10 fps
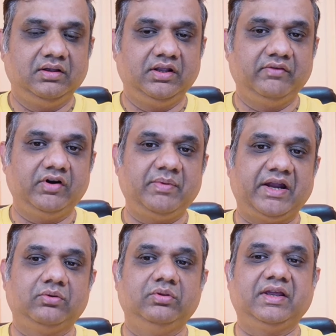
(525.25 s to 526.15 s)
revert
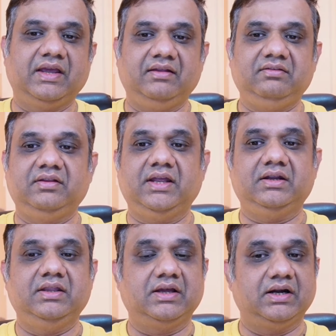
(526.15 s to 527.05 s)
back to the CAS that
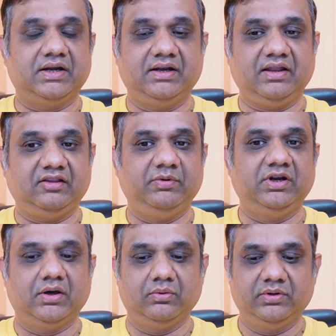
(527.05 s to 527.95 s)
the content has been
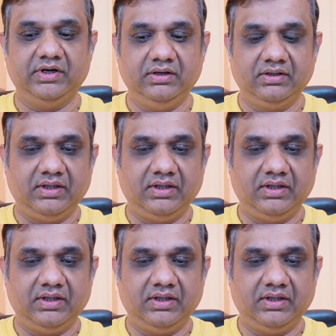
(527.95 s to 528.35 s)
downloaded,